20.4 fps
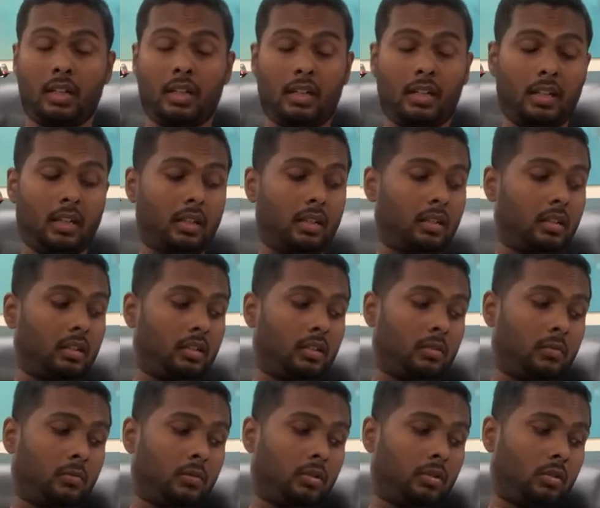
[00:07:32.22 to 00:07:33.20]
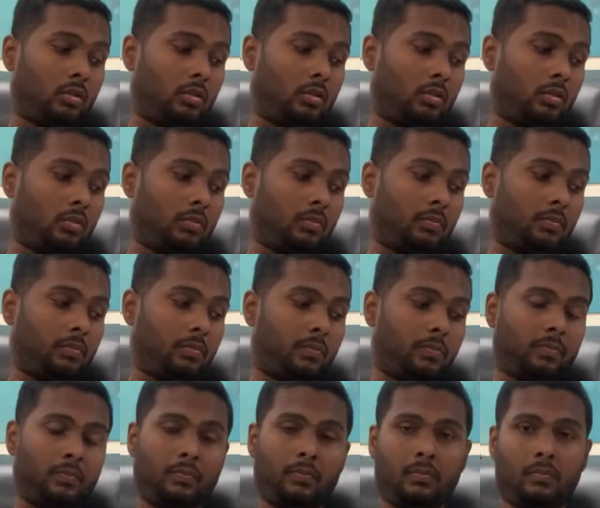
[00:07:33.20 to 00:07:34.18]
Almost done.
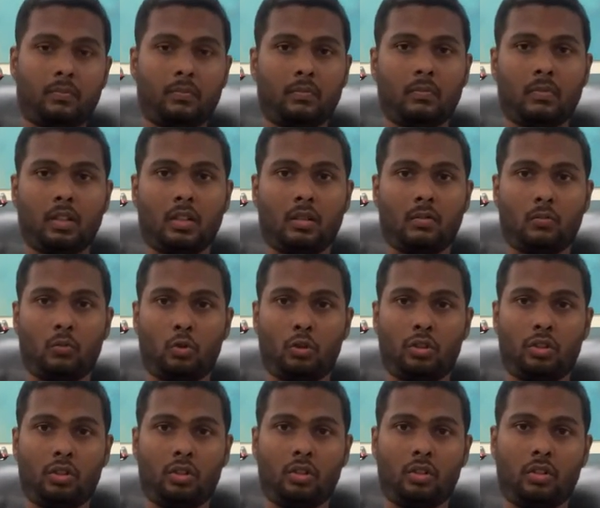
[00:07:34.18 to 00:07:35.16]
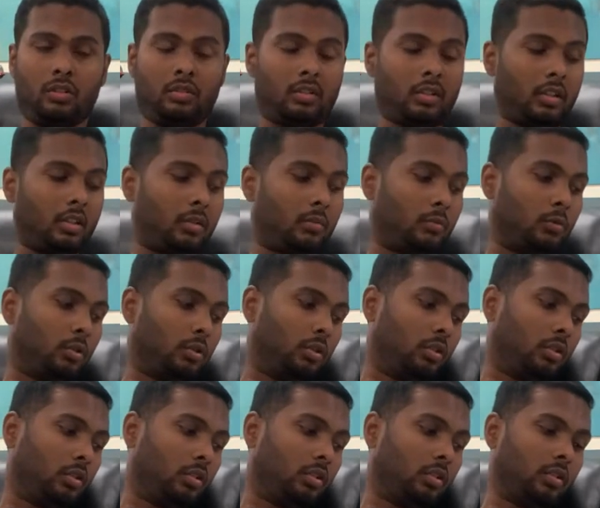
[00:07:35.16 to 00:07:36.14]
Perfect. I hope you guys
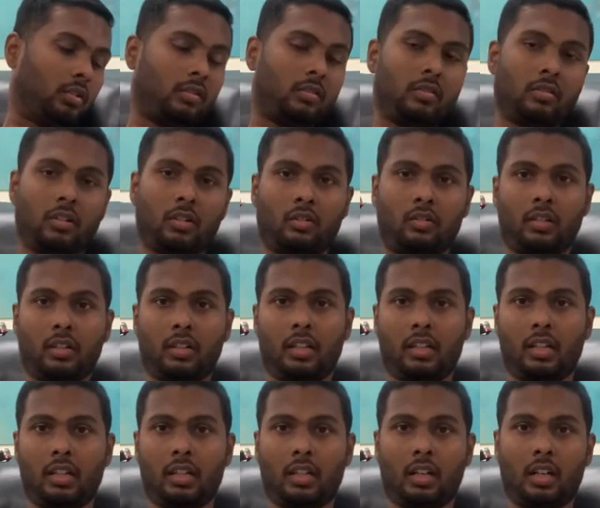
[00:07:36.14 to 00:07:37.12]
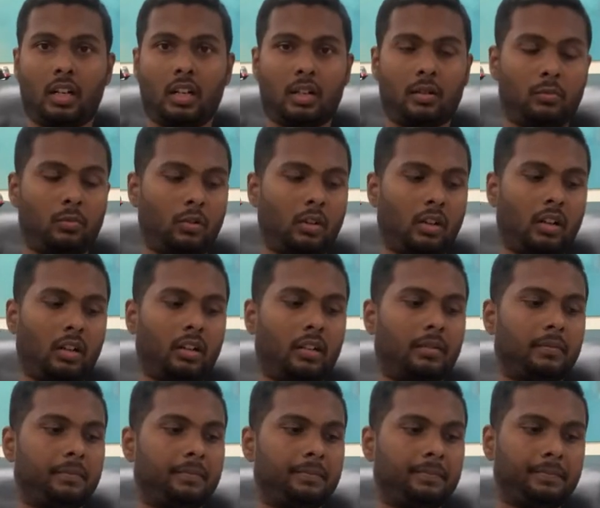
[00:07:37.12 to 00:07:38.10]
would have heard the noise and that's the
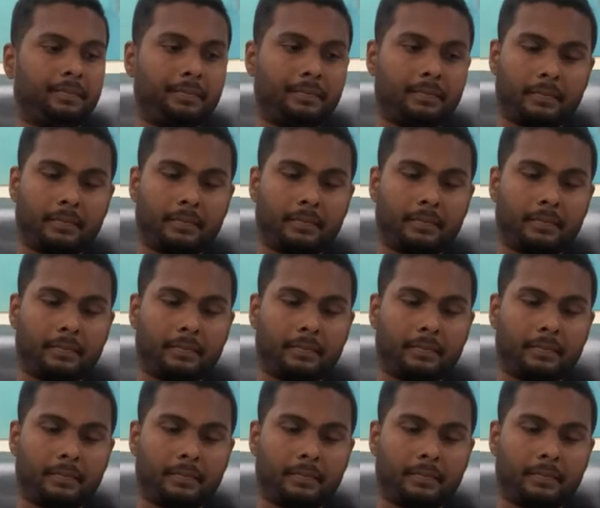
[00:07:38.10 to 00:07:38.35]
end.